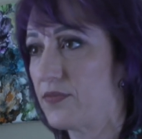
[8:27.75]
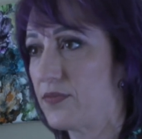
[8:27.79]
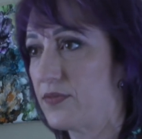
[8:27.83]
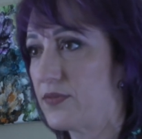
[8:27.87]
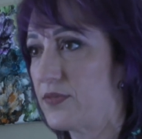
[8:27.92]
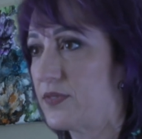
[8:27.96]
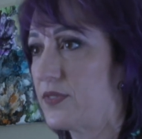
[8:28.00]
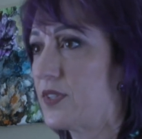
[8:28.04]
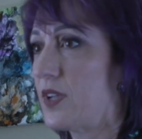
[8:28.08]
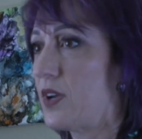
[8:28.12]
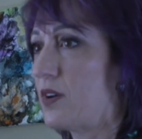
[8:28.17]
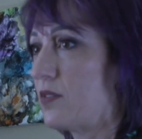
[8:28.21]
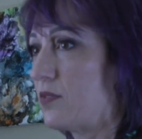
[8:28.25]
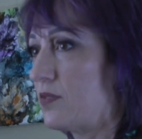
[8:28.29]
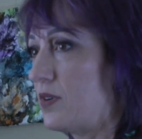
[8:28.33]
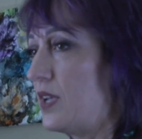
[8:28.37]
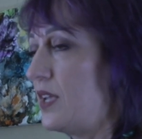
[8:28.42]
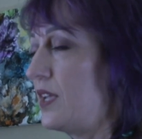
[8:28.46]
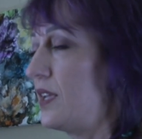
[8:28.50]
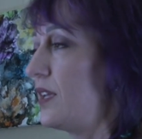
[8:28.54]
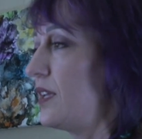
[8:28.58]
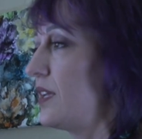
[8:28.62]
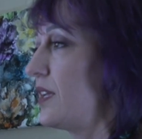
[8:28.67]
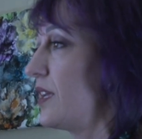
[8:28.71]
So
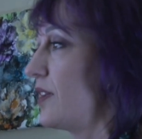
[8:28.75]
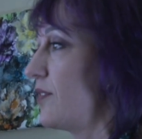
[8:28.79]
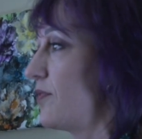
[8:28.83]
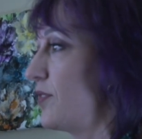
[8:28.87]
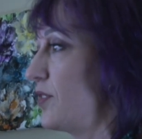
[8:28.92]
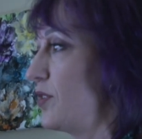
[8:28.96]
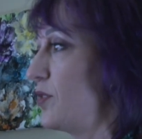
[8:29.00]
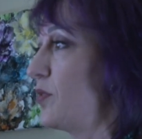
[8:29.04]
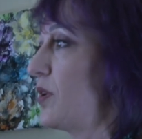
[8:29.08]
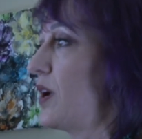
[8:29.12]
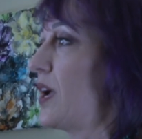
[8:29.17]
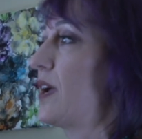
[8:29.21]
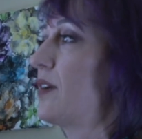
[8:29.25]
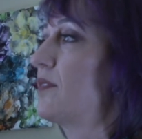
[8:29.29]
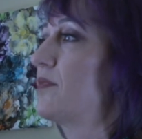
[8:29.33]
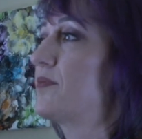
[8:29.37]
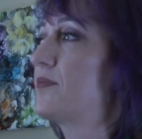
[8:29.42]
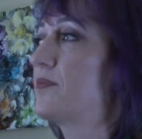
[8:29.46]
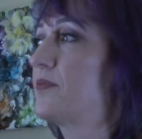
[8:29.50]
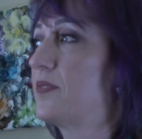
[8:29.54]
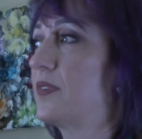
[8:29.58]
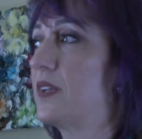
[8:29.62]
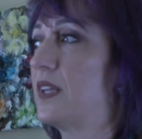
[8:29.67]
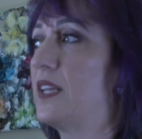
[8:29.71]
if you have
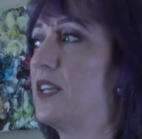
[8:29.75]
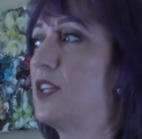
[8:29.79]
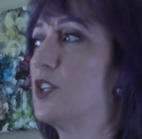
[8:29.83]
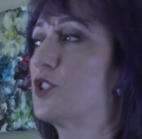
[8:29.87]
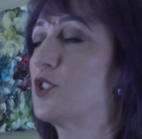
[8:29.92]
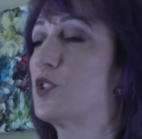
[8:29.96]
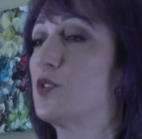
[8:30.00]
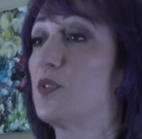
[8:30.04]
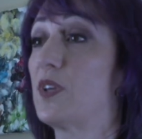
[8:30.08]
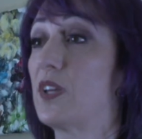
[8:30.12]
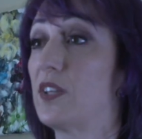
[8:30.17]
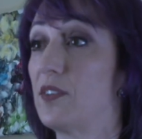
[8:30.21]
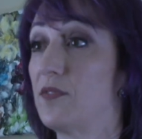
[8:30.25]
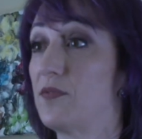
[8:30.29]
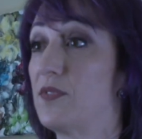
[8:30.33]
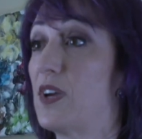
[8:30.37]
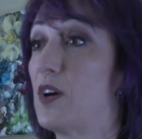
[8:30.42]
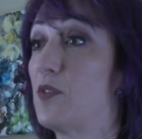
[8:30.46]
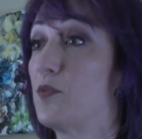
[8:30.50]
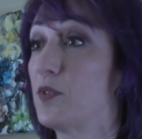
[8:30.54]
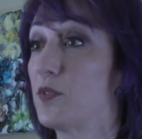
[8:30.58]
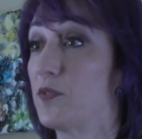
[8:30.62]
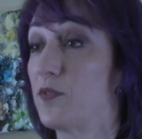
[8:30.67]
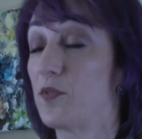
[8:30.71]
an issue that you've
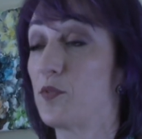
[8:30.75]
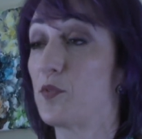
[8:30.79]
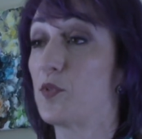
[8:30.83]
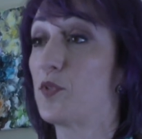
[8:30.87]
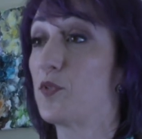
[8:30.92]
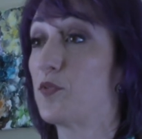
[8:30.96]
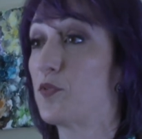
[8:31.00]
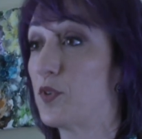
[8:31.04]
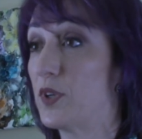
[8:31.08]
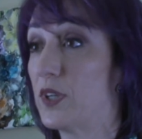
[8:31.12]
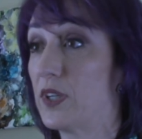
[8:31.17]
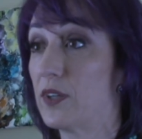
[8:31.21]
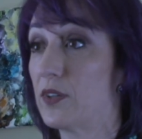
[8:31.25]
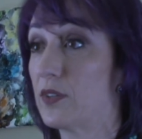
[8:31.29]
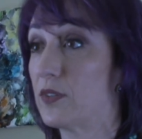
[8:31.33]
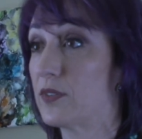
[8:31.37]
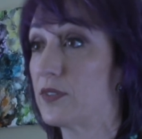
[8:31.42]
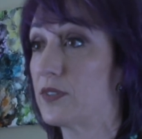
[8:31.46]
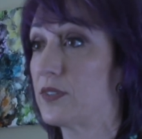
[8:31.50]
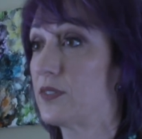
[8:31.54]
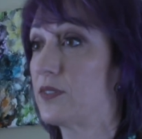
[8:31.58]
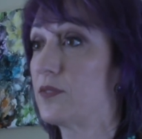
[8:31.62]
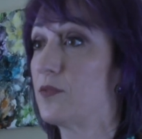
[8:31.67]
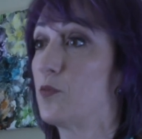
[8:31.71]
dealt with for 3
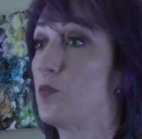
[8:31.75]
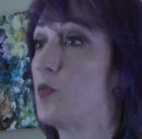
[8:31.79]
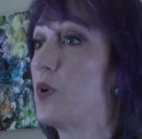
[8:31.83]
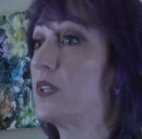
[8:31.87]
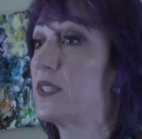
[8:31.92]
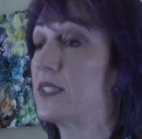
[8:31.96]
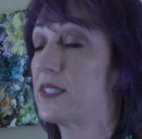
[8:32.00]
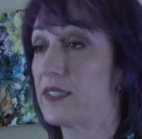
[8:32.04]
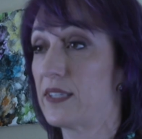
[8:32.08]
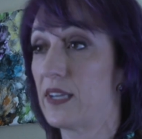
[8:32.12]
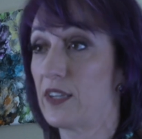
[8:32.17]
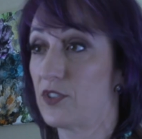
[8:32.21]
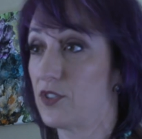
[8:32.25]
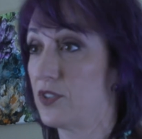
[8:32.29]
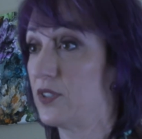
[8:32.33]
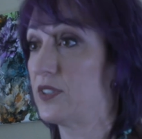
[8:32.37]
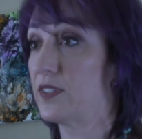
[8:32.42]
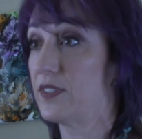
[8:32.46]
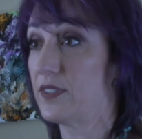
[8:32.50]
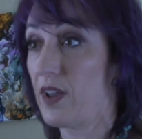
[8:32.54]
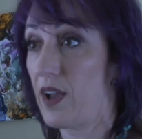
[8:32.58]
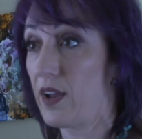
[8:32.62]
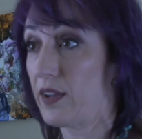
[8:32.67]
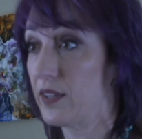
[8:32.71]
years, one session
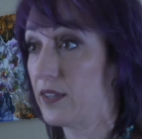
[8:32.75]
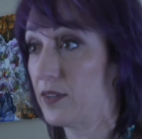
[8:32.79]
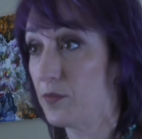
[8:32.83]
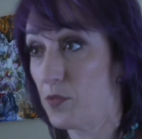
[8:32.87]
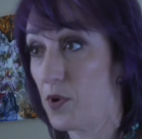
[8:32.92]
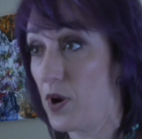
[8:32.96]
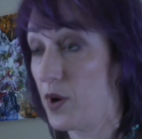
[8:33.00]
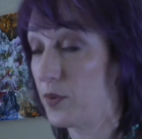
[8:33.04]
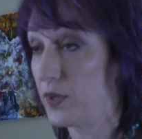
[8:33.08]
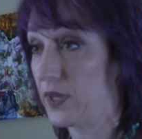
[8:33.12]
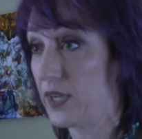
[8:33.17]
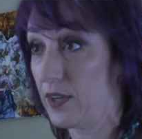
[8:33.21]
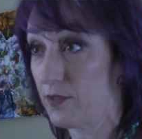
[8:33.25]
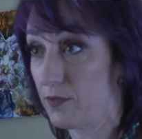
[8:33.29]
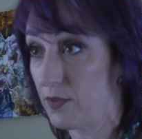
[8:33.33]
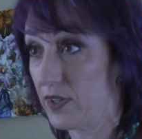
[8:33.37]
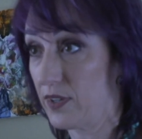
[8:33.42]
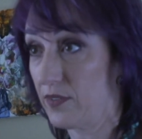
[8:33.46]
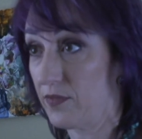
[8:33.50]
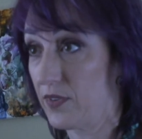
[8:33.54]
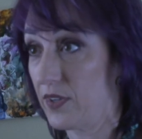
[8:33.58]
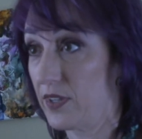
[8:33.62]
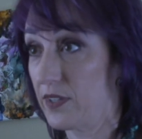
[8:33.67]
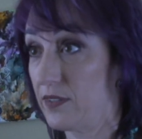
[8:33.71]
is not going to probably get rid
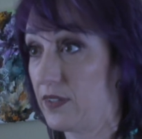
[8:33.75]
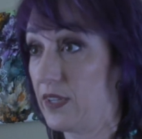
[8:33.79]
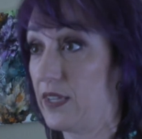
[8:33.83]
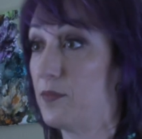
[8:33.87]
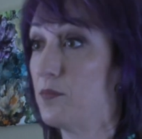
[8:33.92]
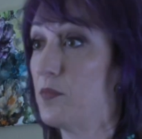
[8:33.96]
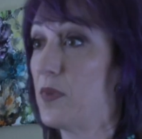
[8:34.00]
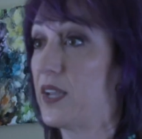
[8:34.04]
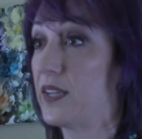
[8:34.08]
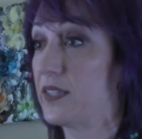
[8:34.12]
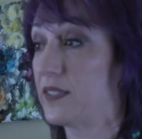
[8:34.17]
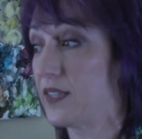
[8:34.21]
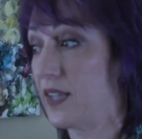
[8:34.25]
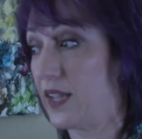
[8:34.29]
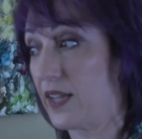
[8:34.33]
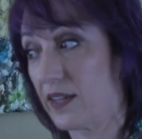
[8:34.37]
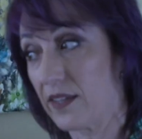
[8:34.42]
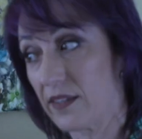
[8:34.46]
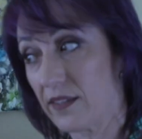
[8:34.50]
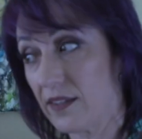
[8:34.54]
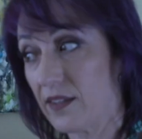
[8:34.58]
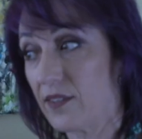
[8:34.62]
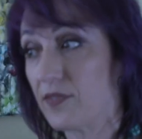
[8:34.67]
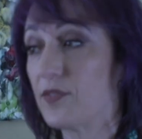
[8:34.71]
of it. It might
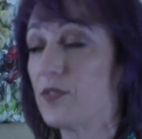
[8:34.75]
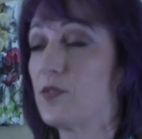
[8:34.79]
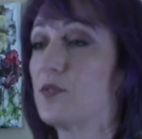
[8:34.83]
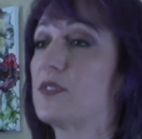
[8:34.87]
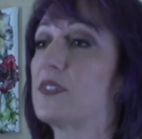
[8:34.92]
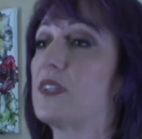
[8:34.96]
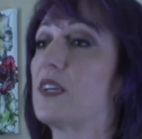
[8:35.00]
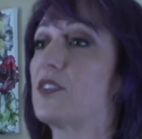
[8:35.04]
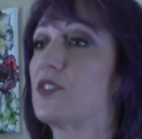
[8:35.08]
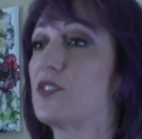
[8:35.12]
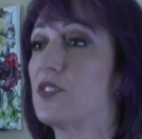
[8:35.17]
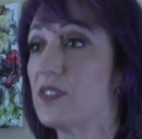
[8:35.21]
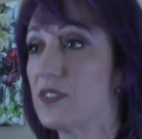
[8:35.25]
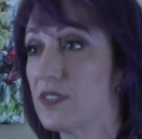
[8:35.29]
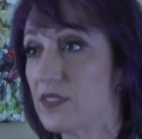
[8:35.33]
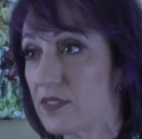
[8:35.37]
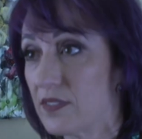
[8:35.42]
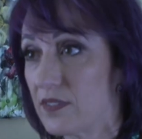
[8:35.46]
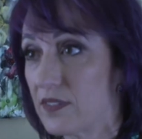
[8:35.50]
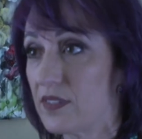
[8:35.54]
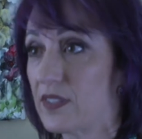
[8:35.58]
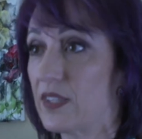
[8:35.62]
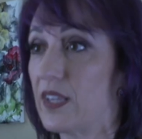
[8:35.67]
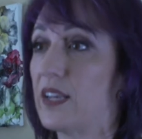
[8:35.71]
take a few sessions
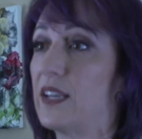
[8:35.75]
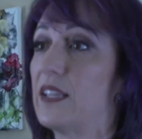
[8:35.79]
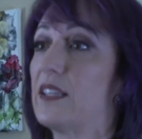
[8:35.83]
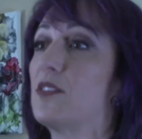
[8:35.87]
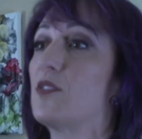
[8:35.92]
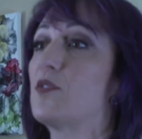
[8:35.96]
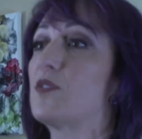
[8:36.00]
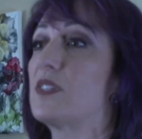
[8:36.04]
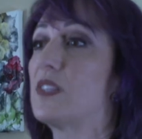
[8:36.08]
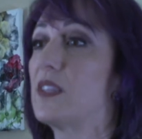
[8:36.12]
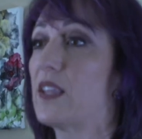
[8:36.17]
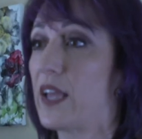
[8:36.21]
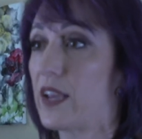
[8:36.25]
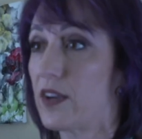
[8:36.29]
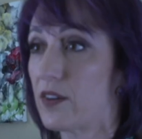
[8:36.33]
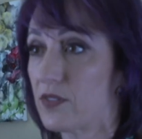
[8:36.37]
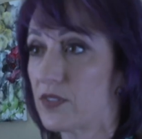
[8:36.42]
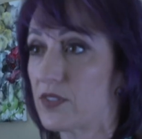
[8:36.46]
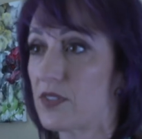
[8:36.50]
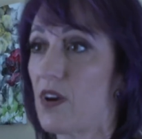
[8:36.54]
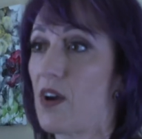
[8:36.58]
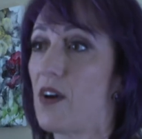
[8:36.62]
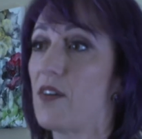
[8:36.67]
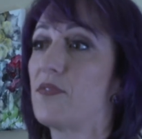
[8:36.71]
getting those
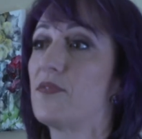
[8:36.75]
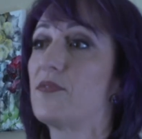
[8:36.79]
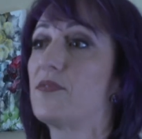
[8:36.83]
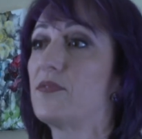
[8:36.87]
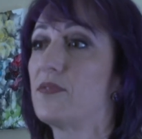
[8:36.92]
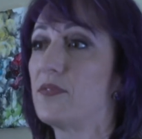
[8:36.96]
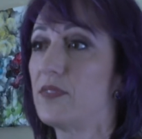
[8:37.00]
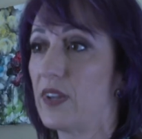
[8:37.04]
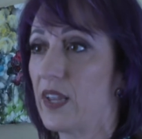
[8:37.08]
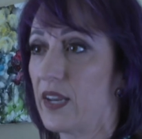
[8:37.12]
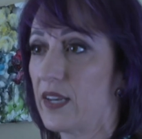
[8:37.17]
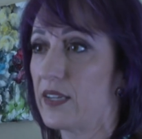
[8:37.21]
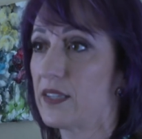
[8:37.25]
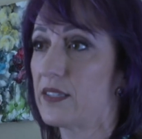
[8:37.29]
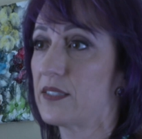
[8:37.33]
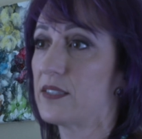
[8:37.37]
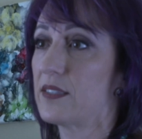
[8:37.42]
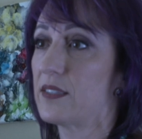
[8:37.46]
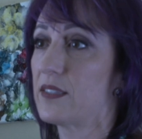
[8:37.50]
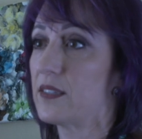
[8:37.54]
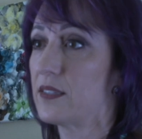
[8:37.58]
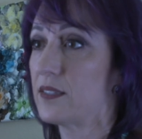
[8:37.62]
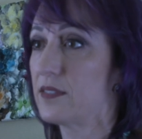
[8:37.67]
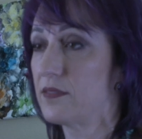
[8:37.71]
layers off, getting
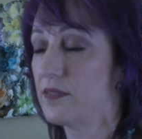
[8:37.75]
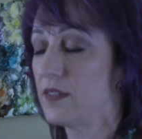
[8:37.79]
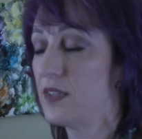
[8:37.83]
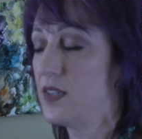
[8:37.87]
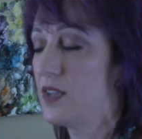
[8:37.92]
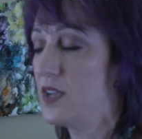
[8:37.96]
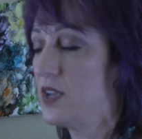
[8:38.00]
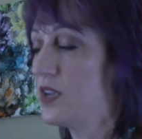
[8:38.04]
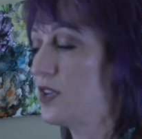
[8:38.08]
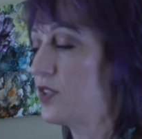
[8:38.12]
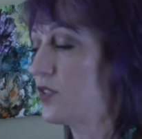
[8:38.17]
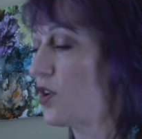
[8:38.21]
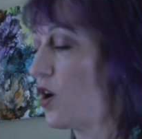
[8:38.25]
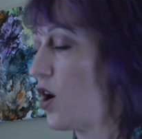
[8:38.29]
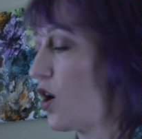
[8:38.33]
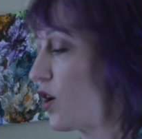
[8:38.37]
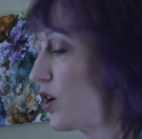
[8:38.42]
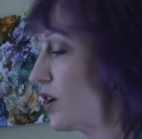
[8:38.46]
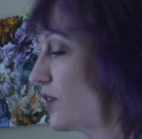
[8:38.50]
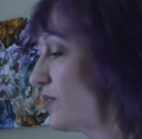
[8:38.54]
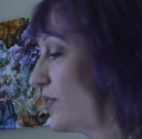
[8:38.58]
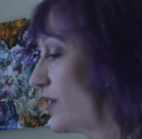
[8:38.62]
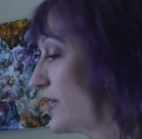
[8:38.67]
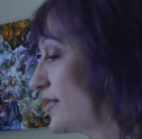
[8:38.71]
to the
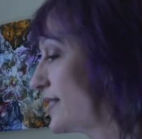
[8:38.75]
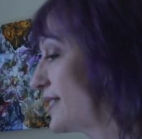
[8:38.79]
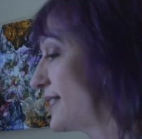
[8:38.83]
heart of it.